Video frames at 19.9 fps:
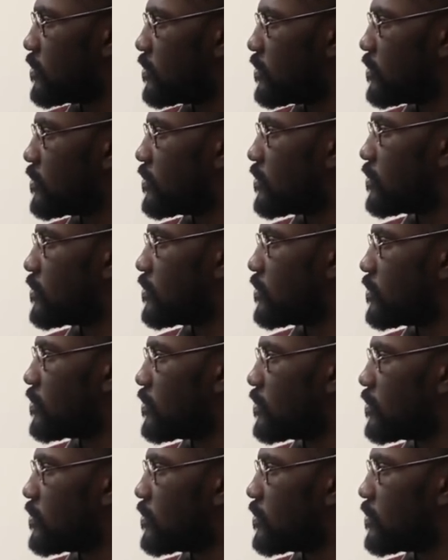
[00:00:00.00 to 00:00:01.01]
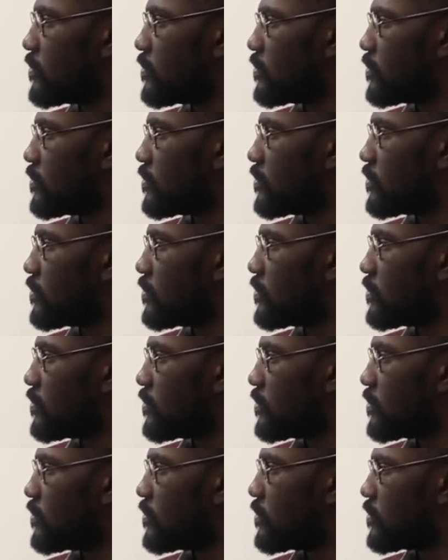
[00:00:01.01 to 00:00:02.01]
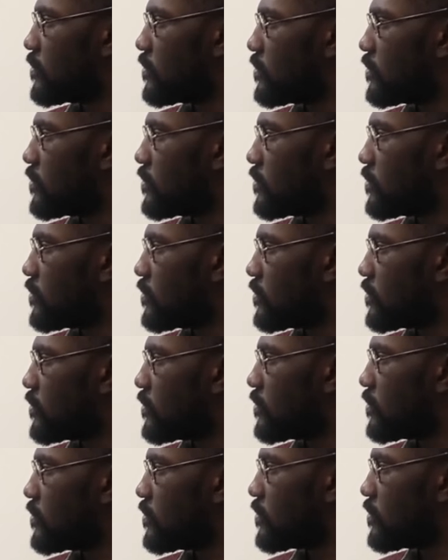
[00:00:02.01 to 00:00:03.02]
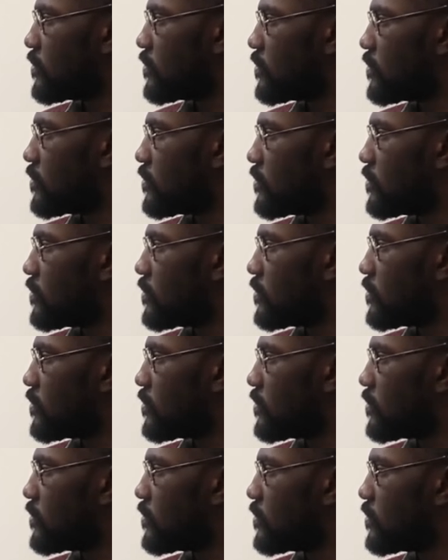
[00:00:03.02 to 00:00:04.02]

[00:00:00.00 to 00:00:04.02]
This person isn't speaking.